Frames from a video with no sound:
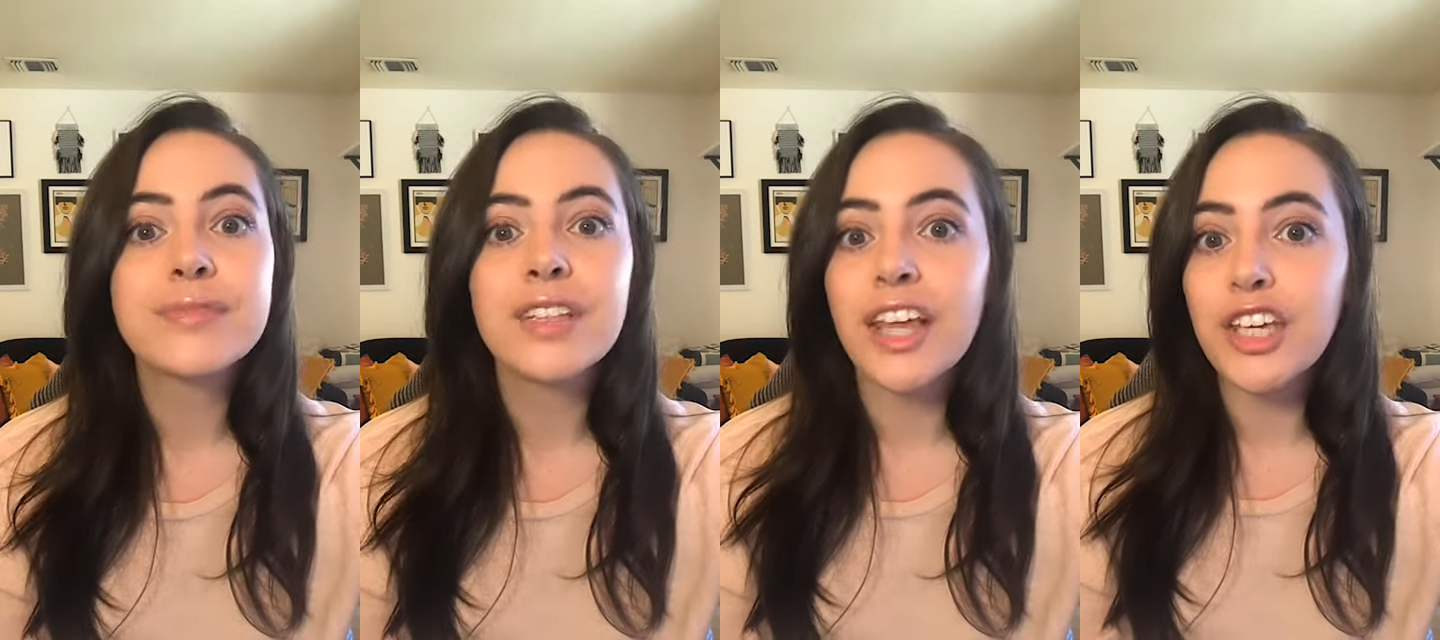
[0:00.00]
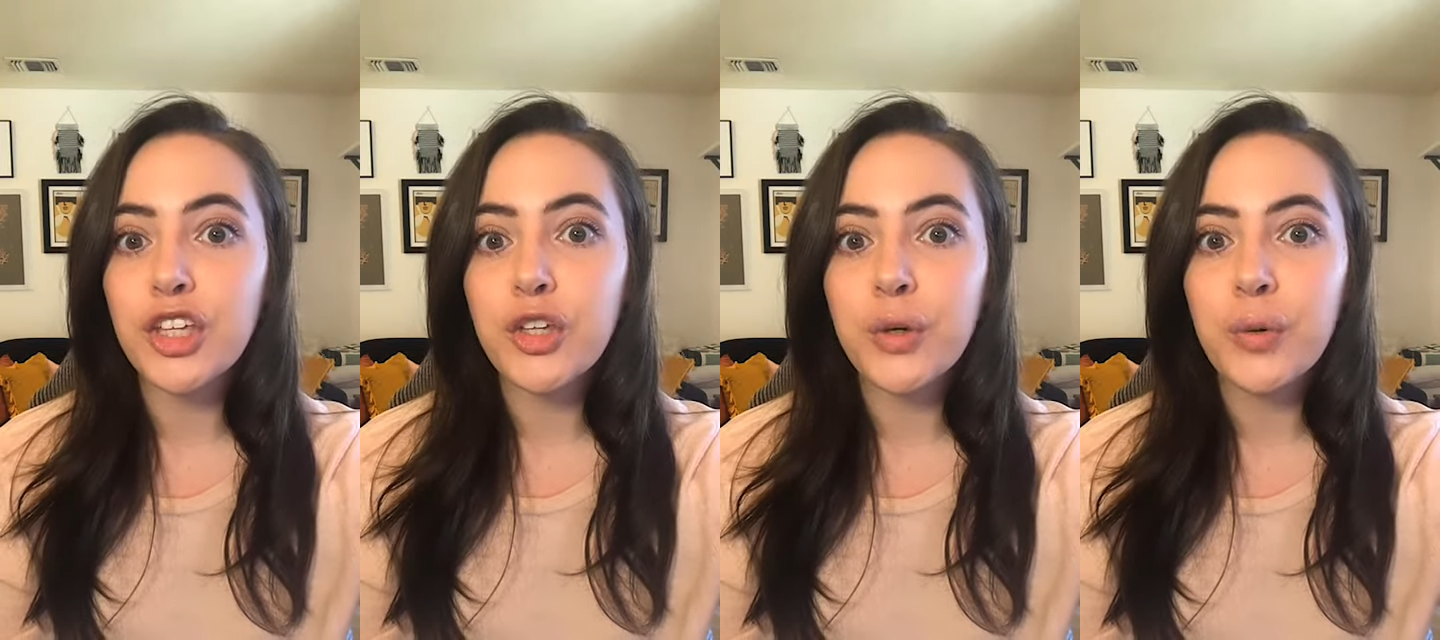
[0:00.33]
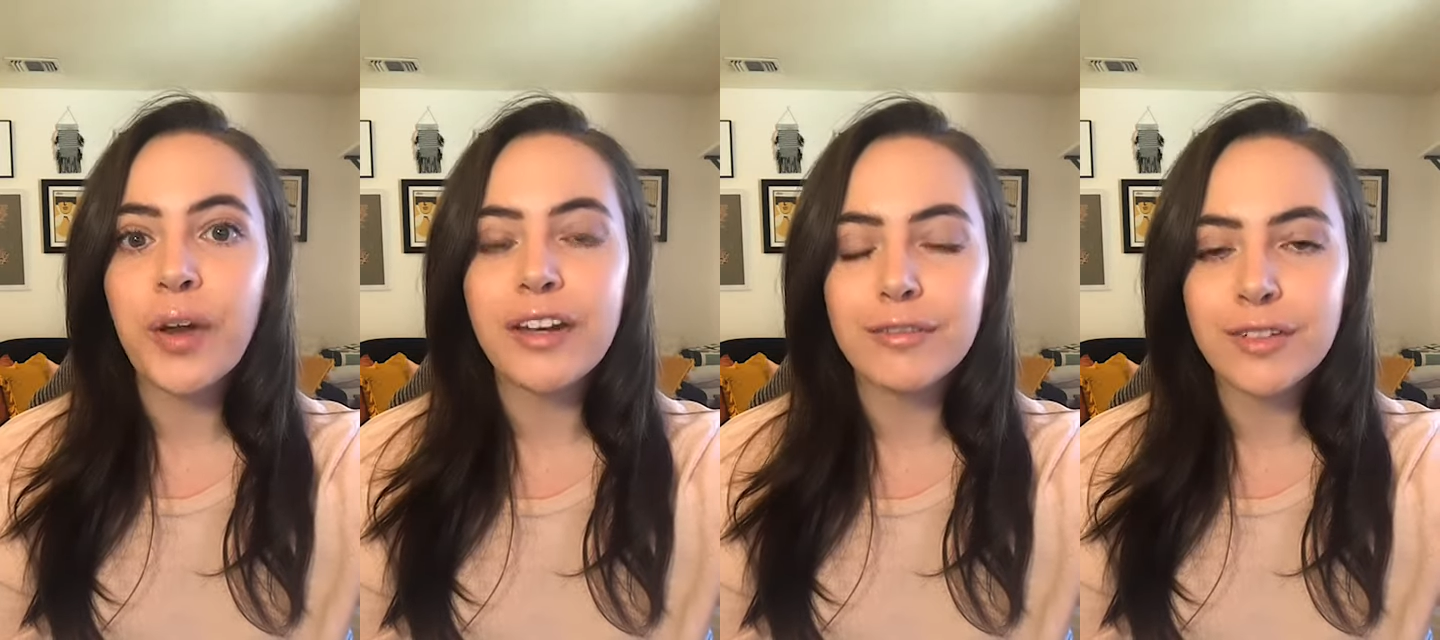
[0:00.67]
like you
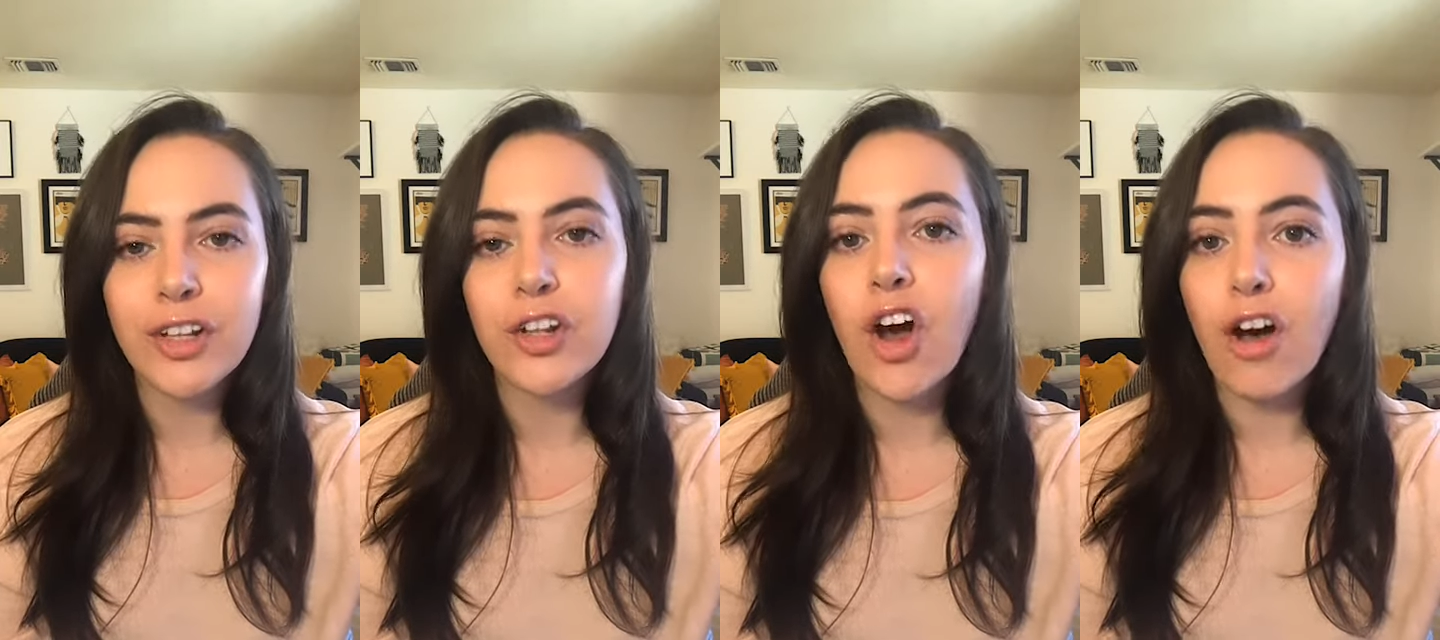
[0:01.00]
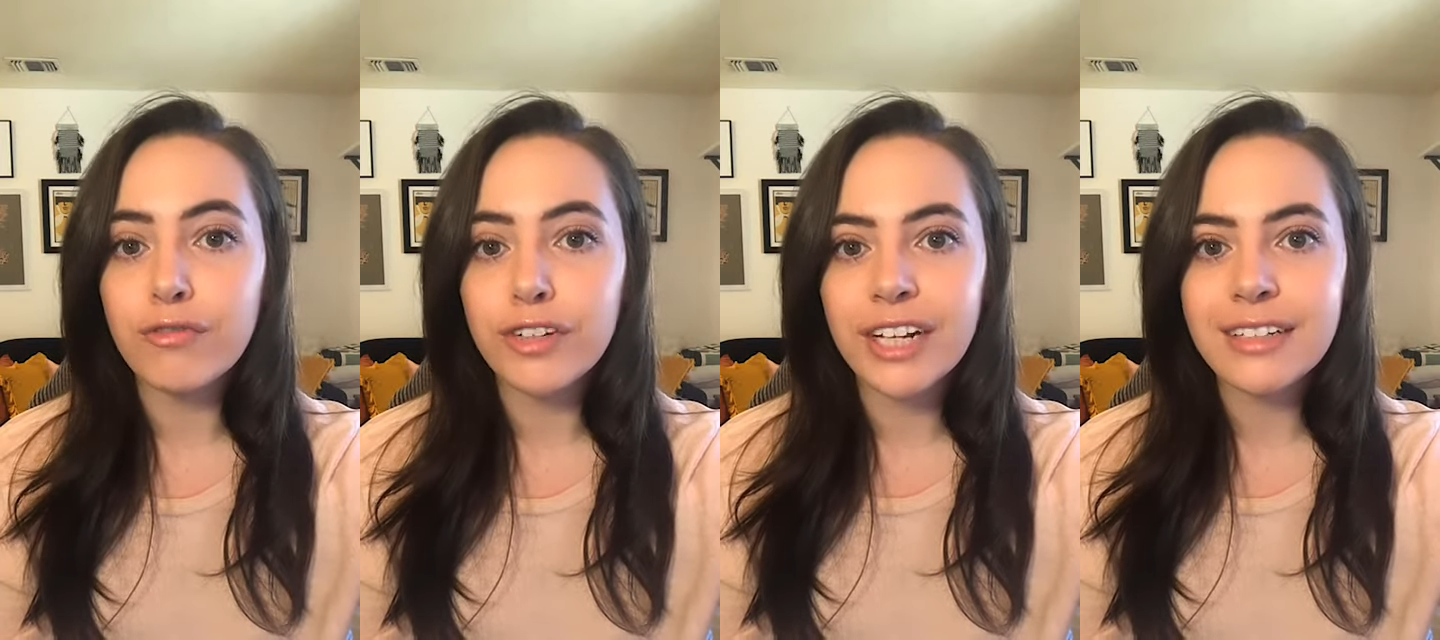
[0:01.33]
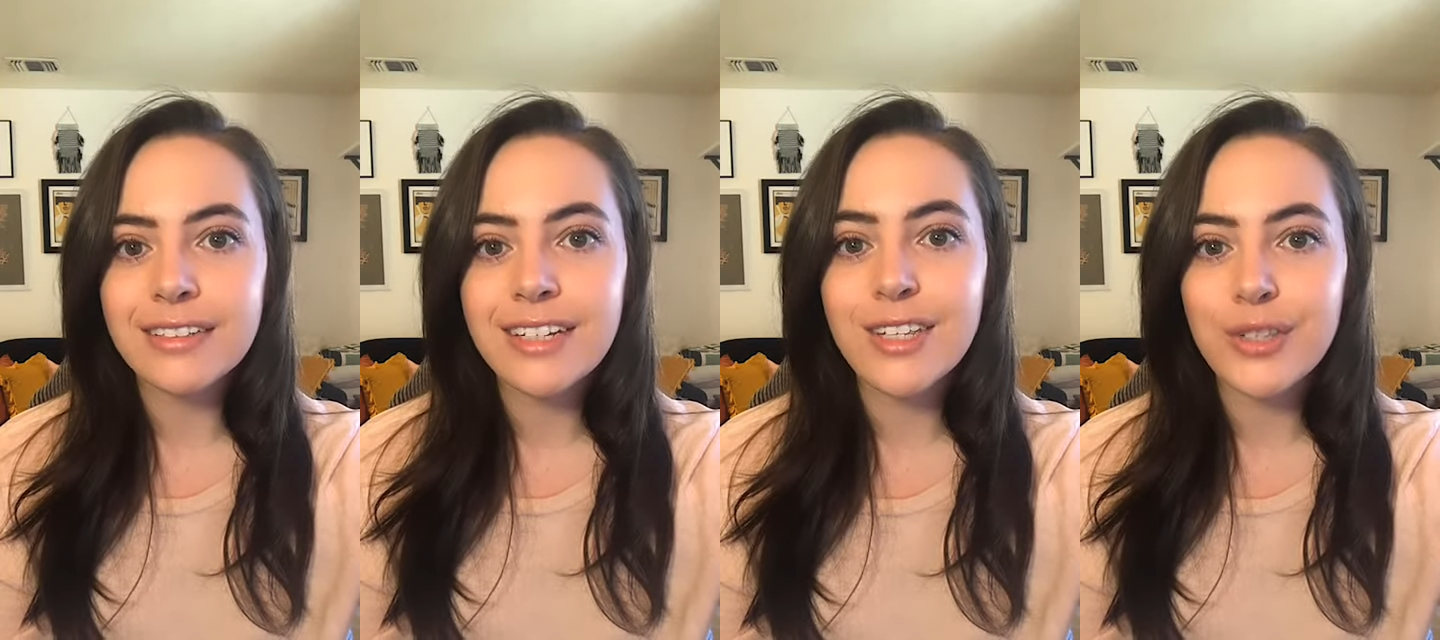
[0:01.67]
and feel
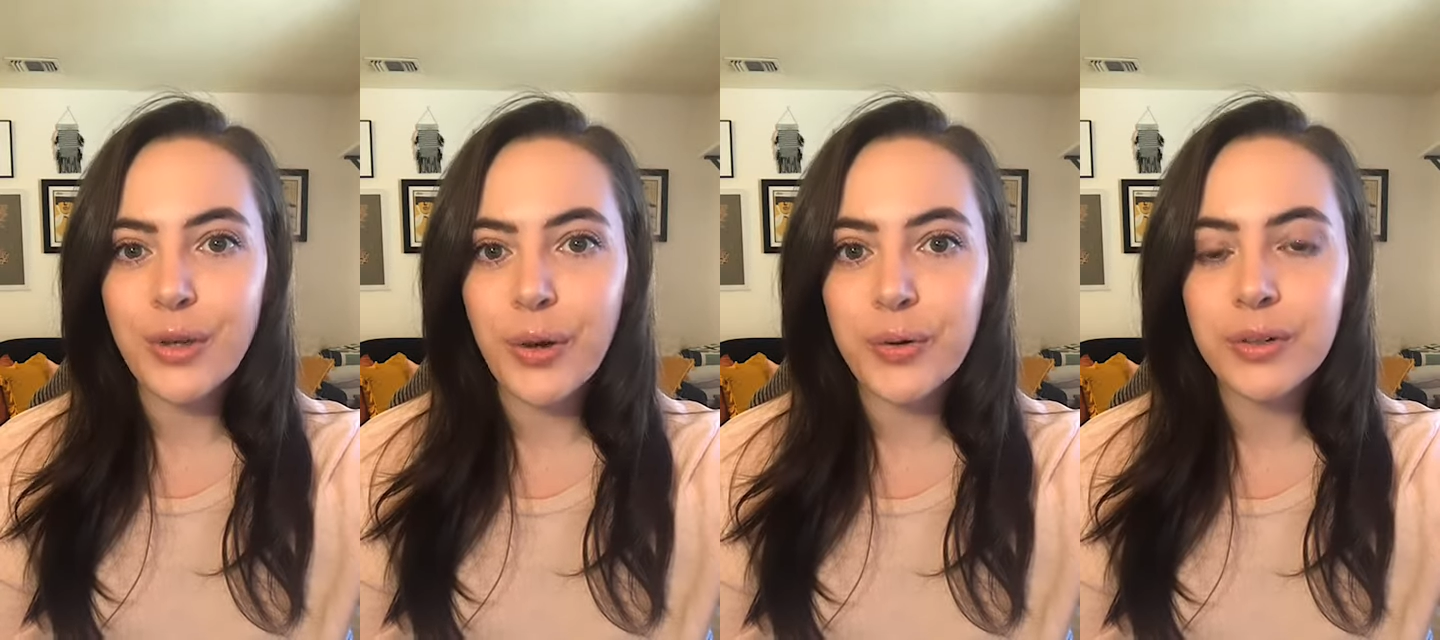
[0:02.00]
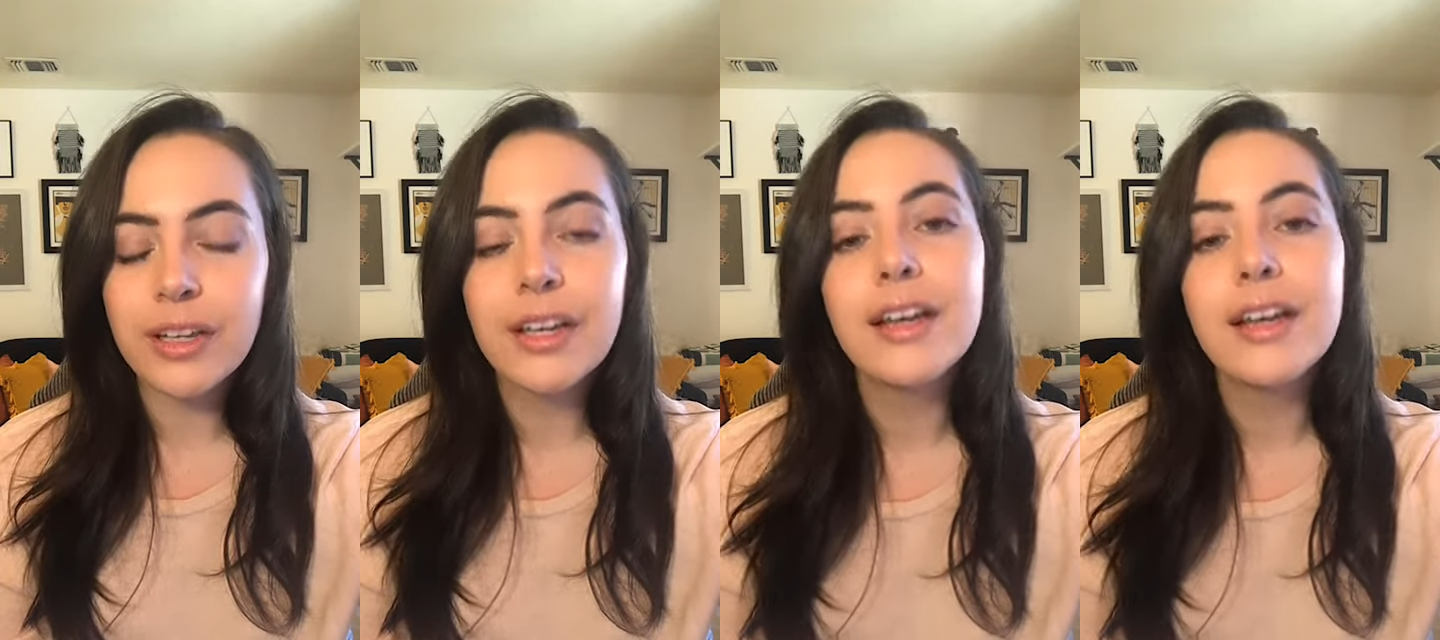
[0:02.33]
confident. So